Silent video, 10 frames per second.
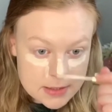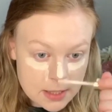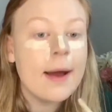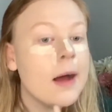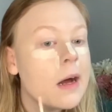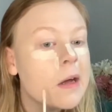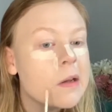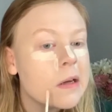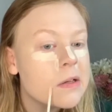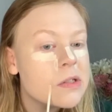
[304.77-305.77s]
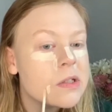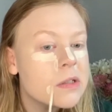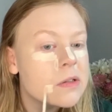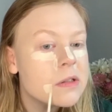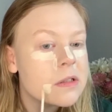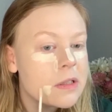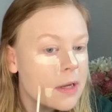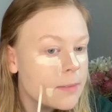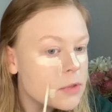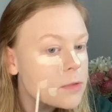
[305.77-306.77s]
And as you can see, I'm
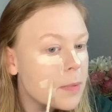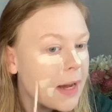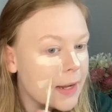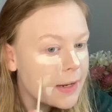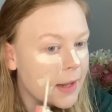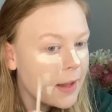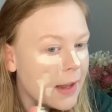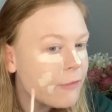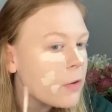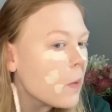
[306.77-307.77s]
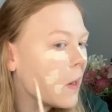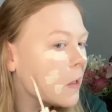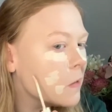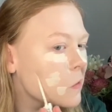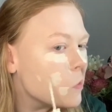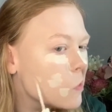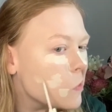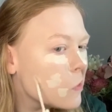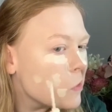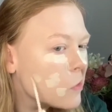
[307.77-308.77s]
just patting it everywhere
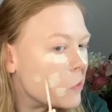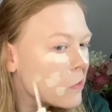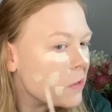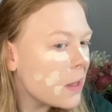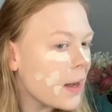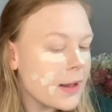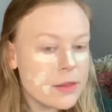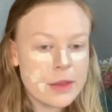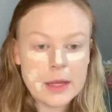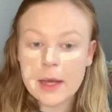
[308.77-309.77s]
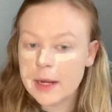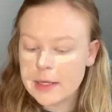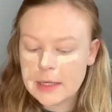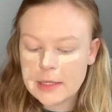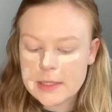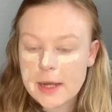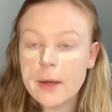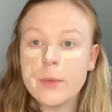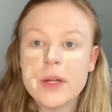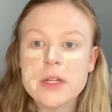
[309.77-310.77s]
that I think I need it,
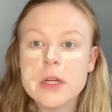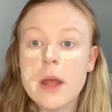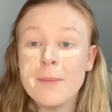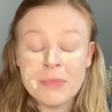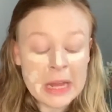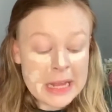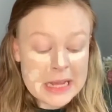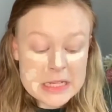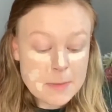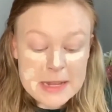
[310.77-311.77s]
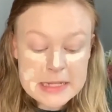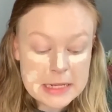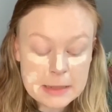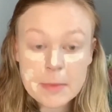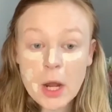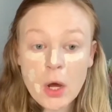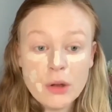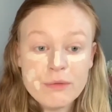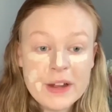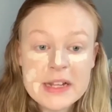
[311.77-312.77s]
which is basically my whole
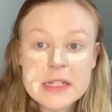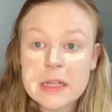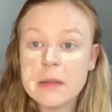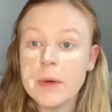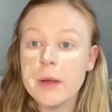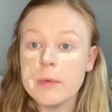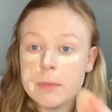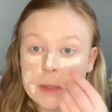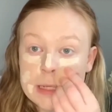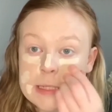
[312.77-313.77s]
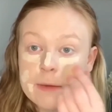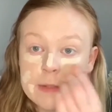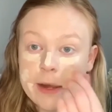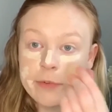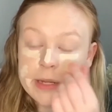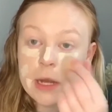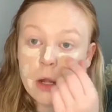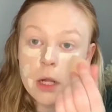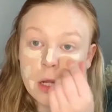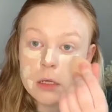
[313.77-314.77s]
face at the moment because I've definitely got
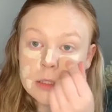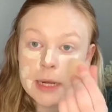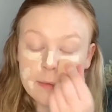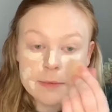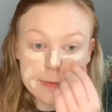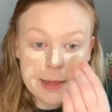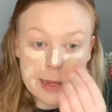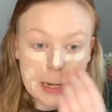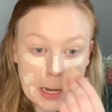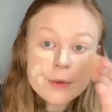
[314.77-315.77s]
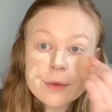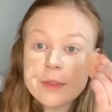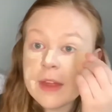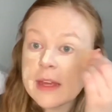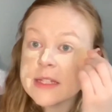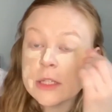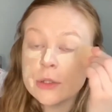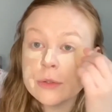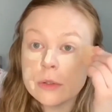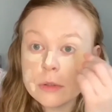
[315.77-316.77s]
lockdown skin. This could
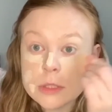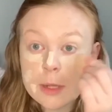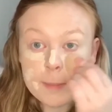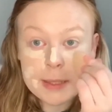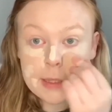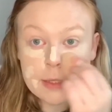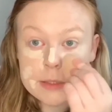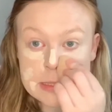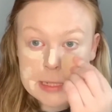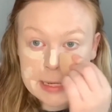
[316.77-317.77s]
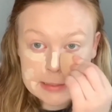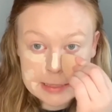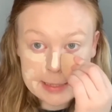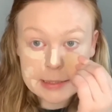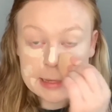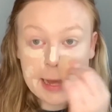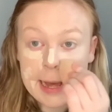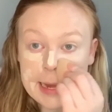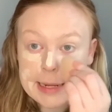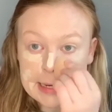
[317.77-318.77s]
also be used as like the
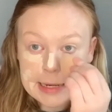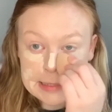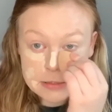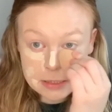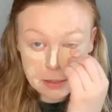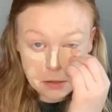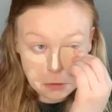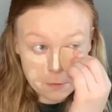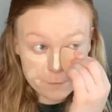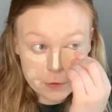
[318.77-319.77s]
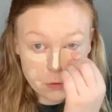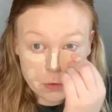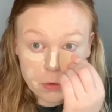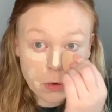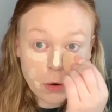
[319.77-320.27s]
highlighter of your